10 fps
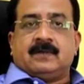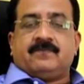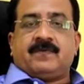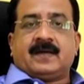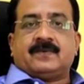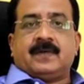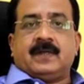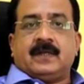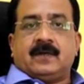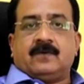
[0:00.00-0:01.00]

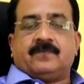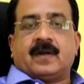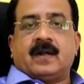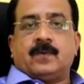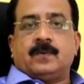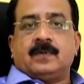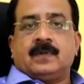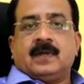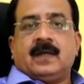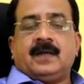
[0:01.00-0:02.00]
factory of around
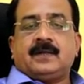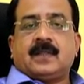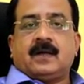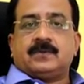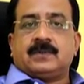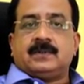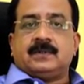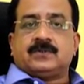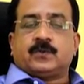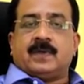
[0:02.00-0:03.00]

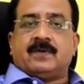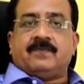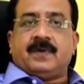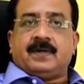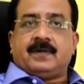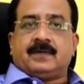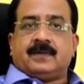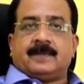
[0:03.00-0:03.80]
8000 square feet.